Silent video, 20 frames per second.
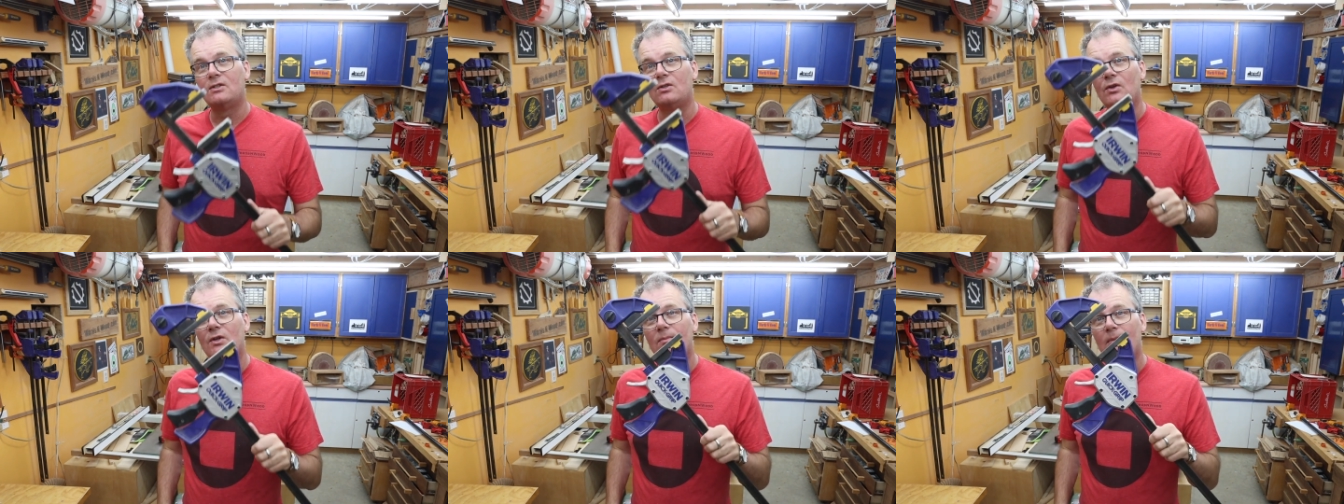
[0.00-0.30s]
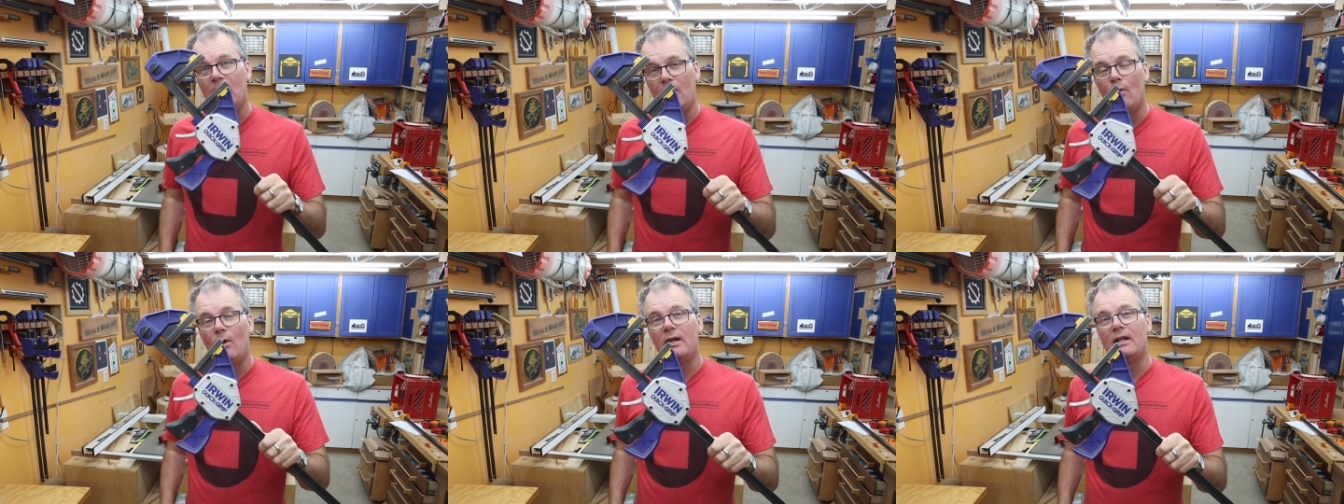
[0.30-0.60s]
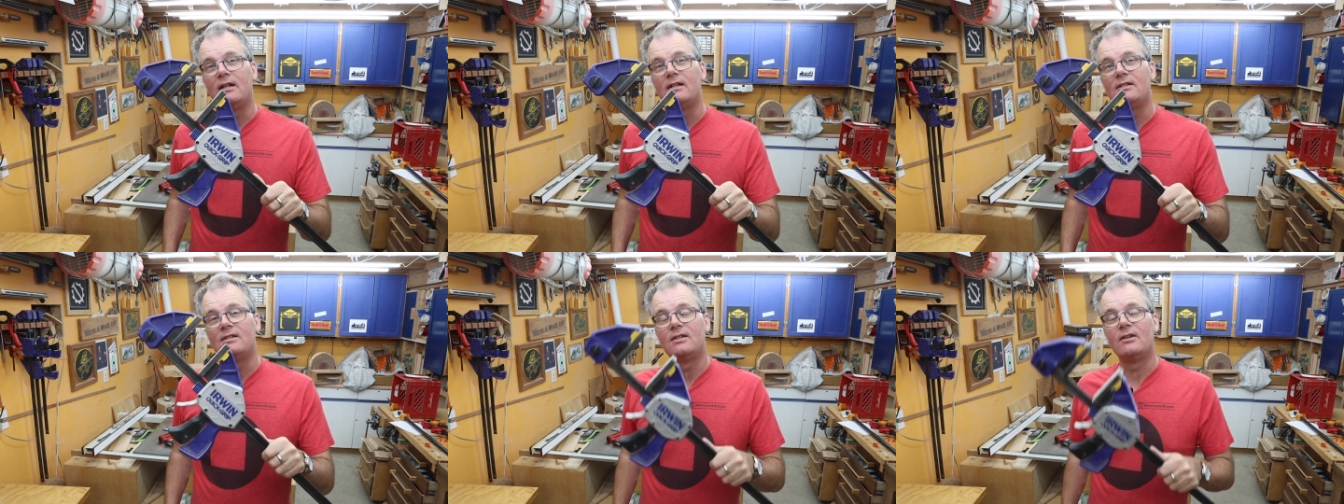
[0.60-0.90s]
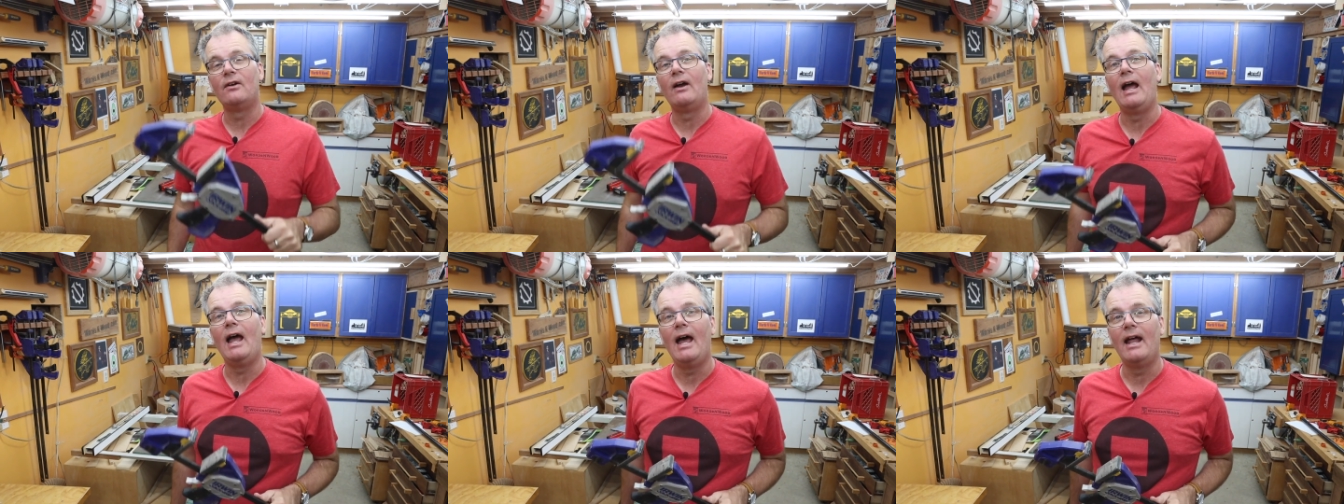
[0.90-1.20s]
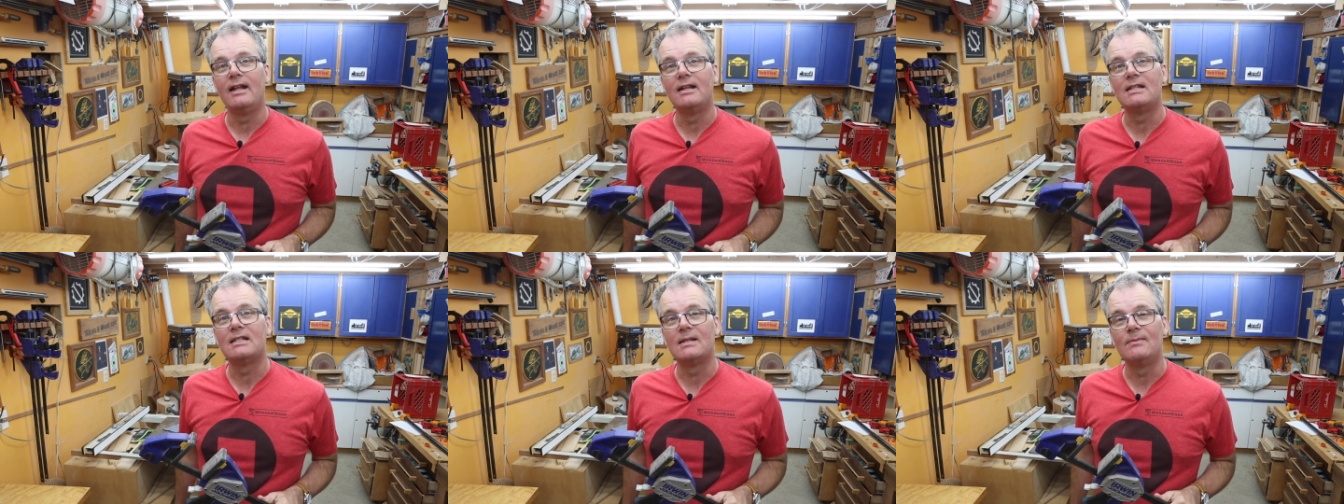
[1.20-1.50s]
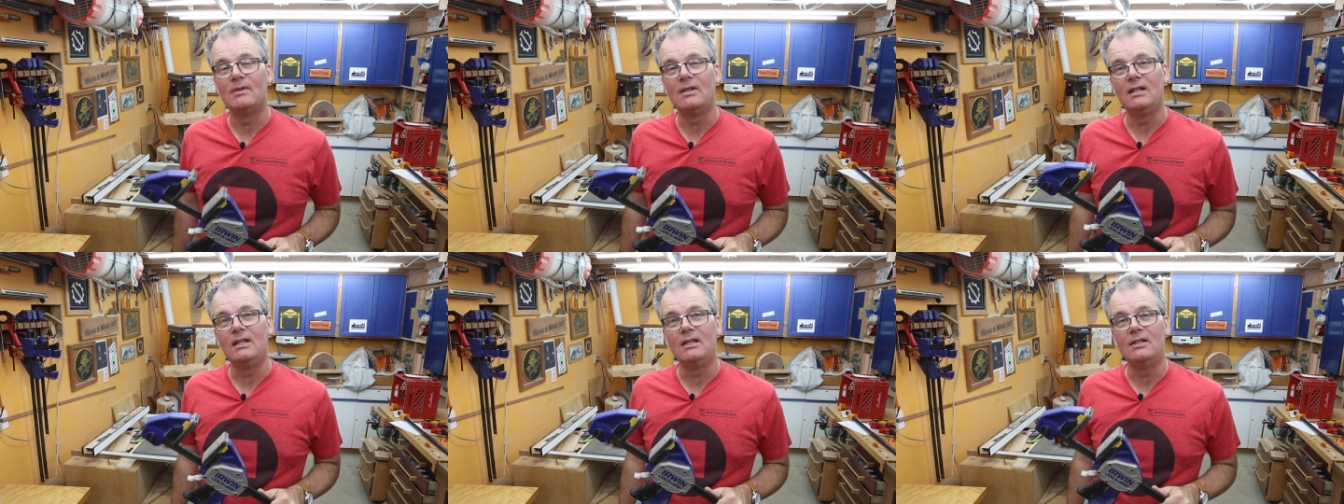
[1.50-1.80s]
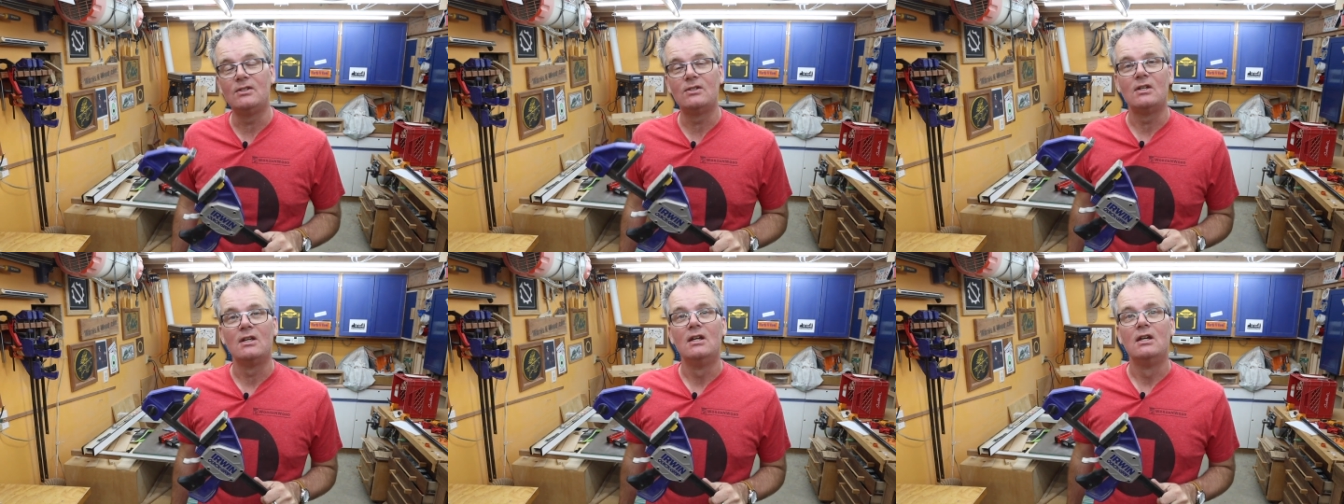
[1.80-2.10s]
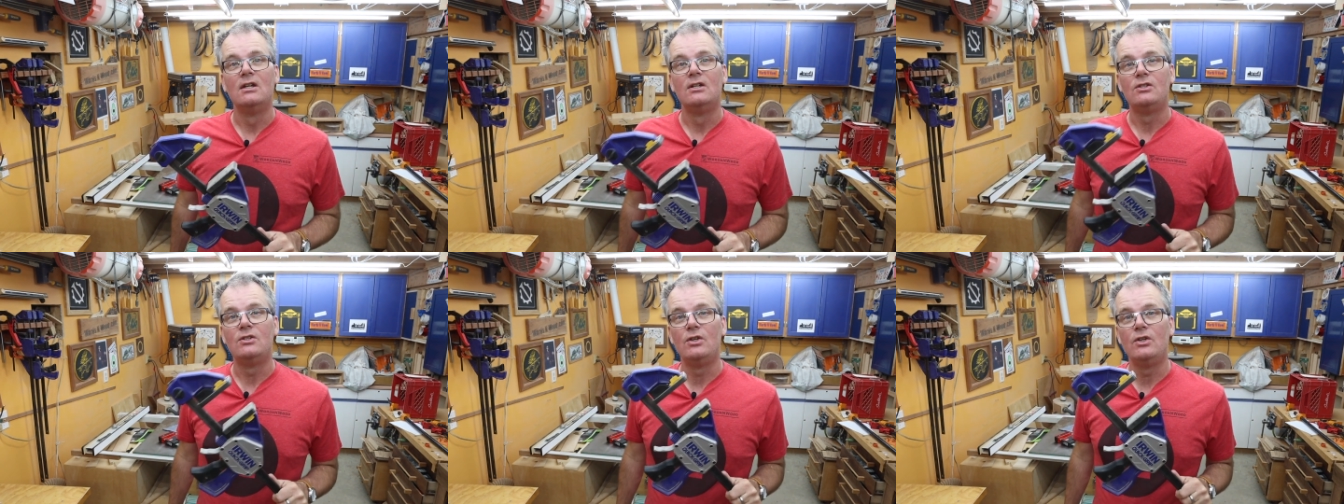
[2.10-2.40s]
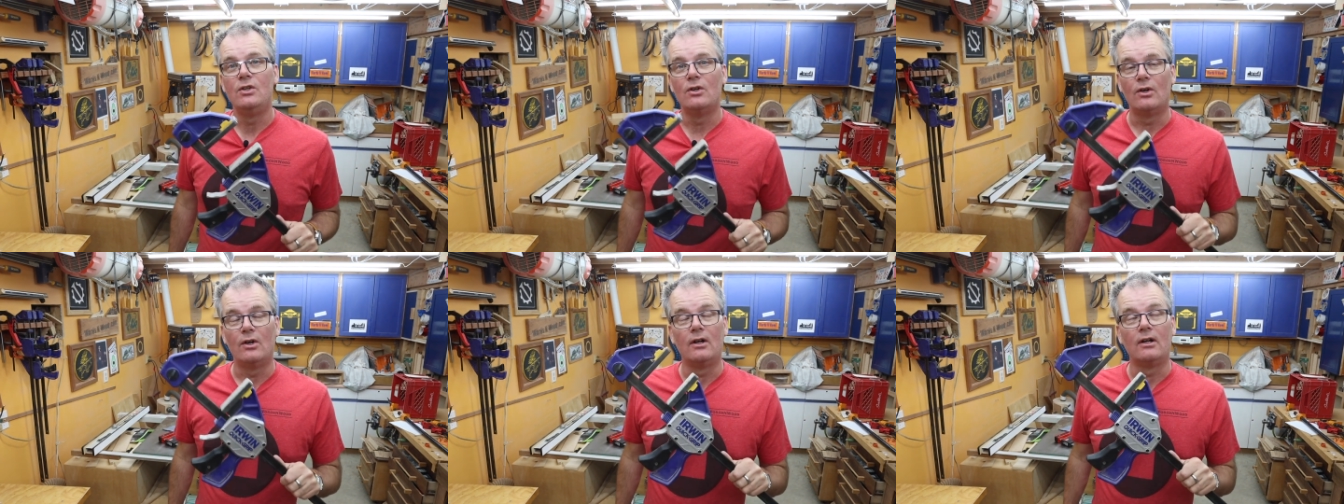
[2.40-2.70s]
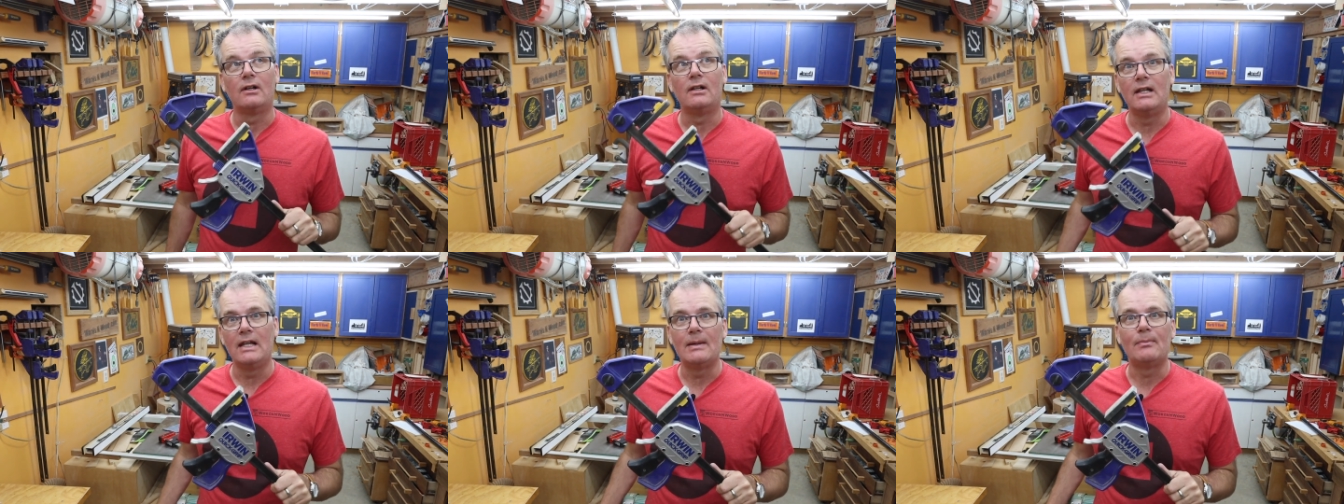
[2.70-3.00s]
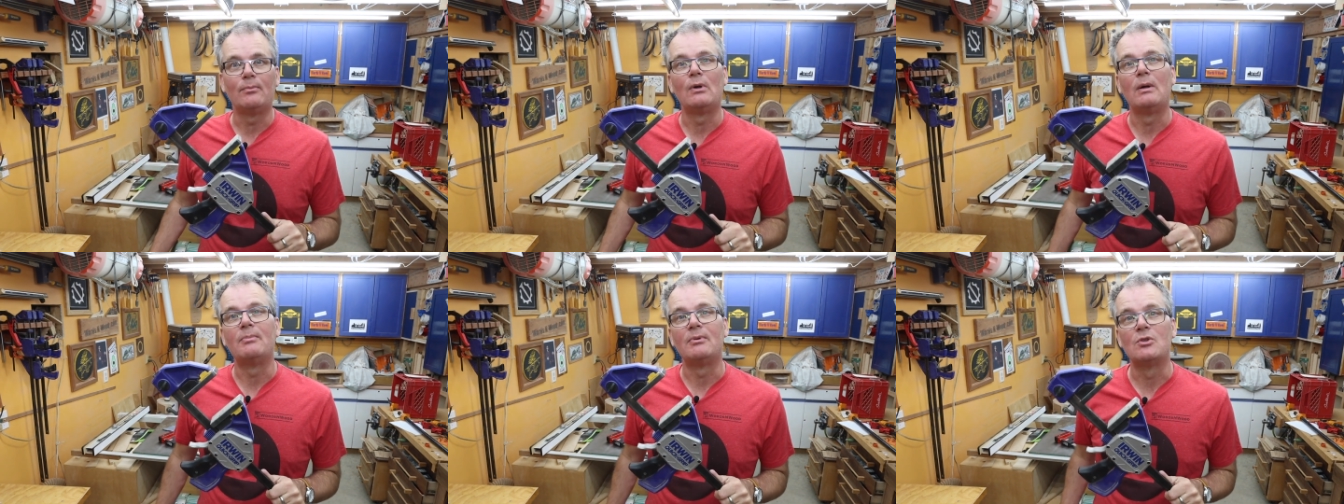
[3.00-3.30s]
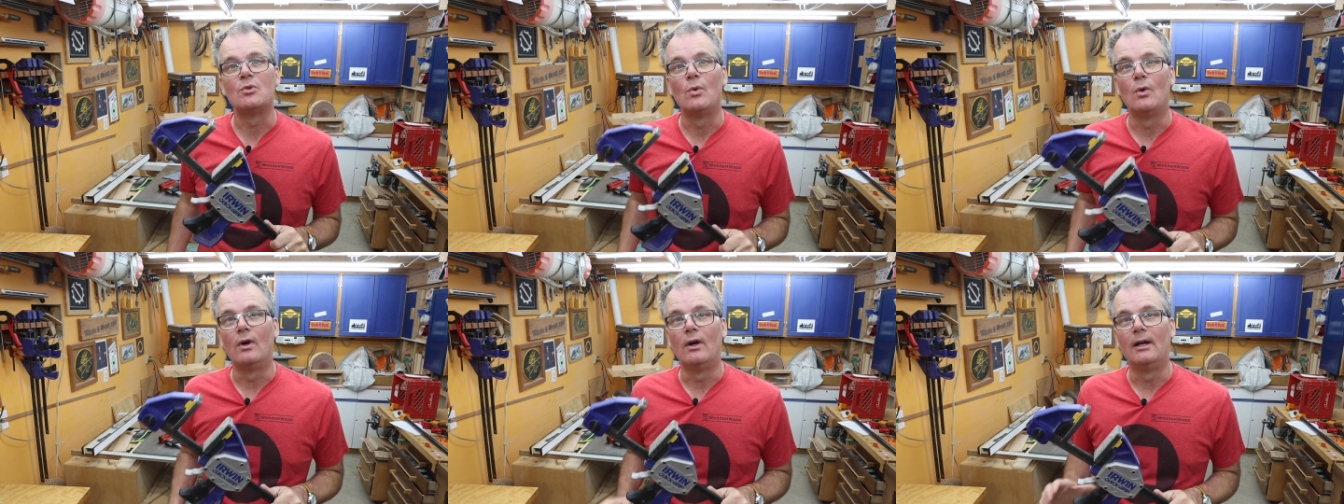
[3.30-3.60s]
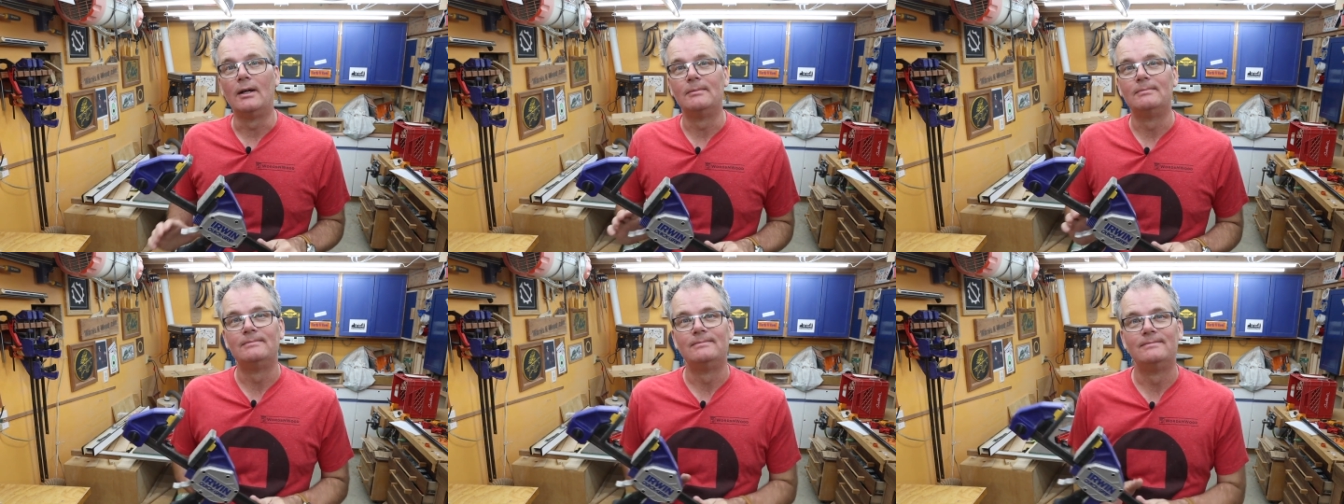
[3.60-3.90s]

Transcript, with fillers: so you might want to consider adding some of these to your clamp repertoire.